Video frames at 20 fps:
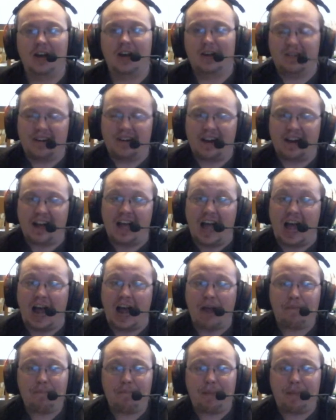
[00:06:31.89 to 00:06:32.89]
where
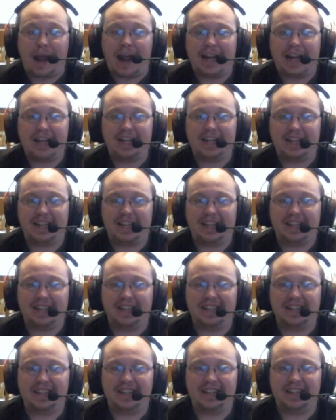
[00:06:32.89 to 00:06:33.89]
I'm panicking
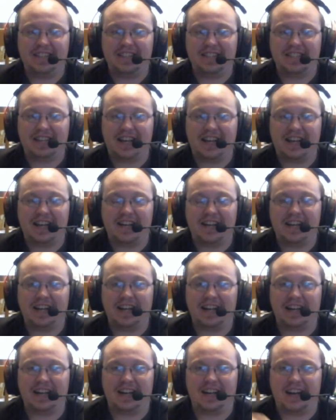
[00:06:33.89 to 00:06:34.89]
inside
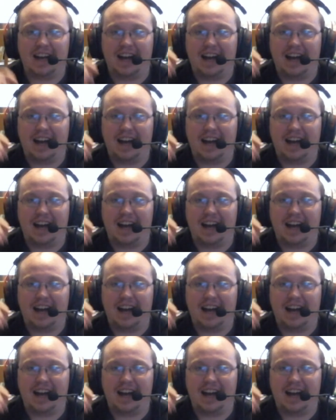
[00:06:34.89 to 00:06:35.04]
and